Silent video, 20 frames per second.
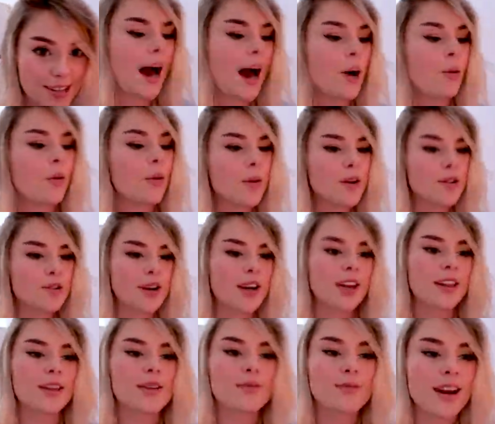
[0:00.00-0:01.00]
I will be doing
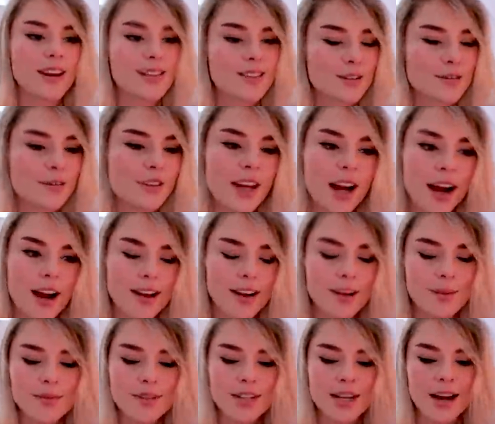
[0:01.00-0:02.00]
the rest of the
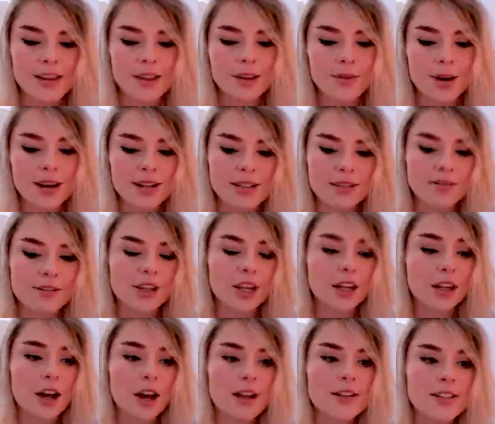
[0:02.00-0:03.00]
items and the rest of the
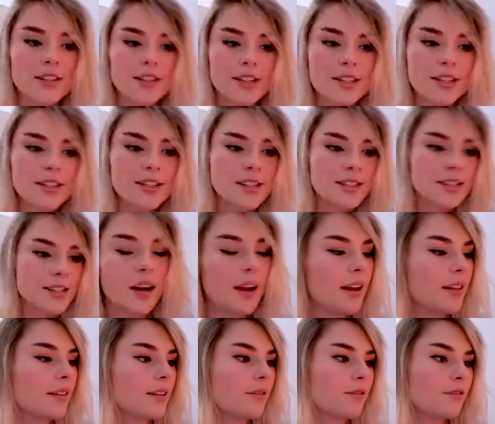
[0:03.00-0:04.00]
classes in
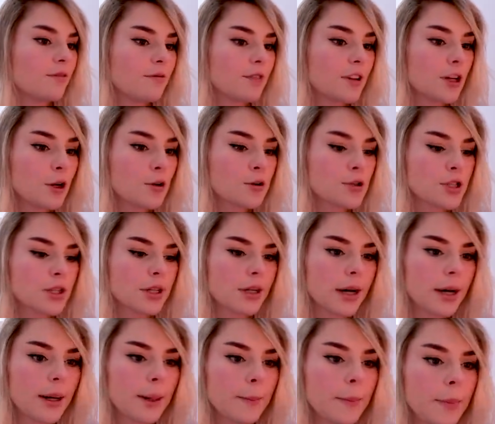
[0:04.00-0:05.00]
the videos to
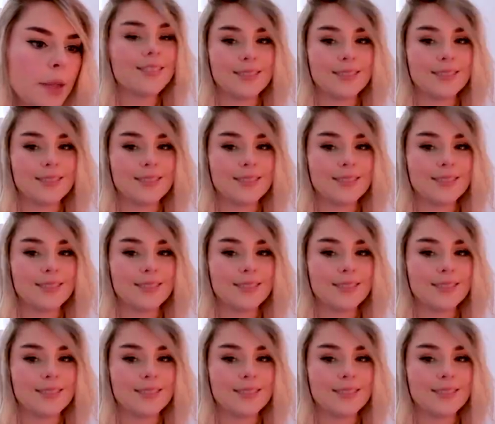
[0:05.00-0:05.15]
come.